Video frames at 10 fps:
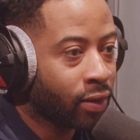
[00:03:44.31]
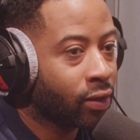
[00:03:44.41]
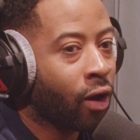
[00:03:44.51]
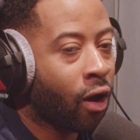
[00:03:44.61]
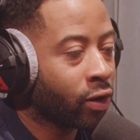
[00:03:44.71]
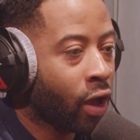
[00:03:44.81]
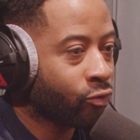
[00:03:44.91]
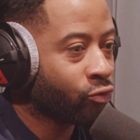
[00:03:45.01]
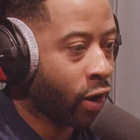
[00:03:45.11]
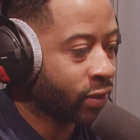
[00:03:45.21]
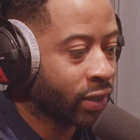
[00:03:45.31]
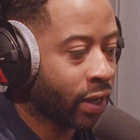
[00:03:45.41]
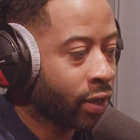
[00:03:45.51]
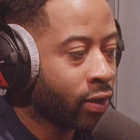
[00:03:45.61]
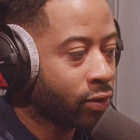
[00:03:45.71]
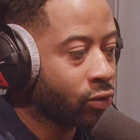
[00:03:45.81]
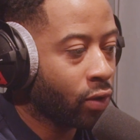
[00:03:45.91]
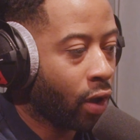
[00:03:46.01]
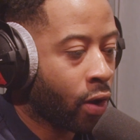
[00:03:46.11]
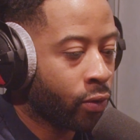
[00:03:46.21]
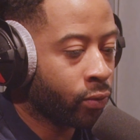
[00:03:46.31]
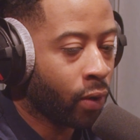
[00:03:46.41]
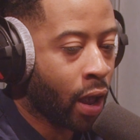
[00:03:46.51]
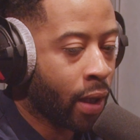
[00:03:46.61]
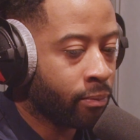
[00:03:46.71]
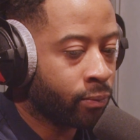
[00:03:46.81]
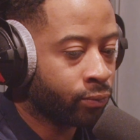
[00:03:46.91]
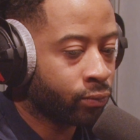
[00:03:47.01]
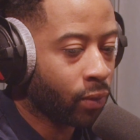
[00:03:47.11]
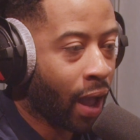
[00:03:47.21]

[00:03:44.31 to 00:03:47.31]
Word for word: You can't like write in it, oh, um,